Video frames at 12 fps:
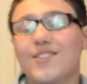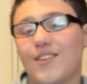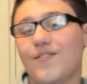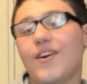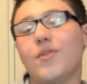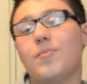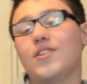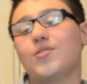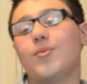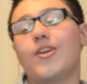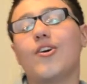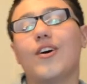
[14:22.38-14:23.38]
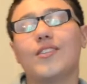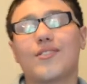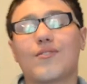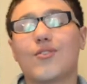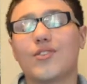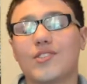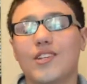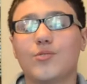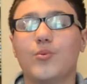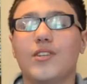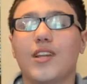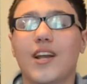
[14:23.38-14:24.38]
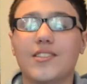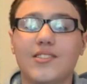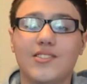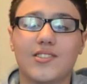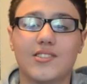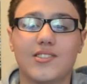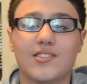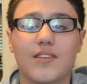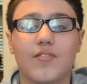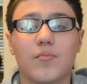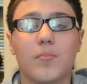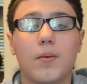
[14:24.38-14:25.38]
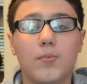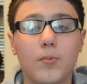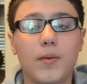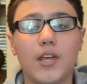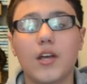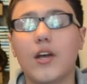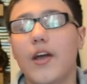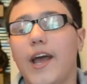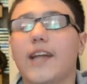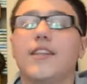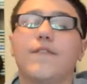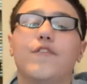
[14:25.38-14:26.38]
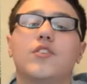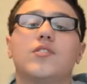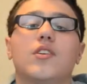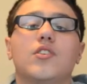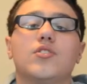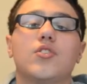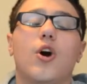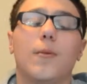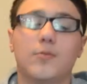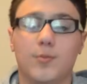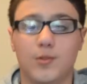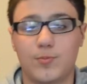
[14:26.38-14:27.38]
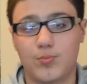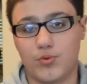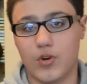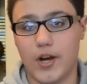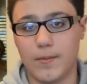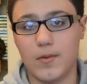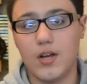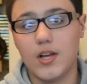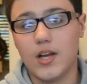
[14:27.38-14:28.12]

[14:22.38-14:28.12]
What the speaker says: So the final picture we got is of Crosshairs with the 1967 Bumblebee and the first edition Optimus Prime.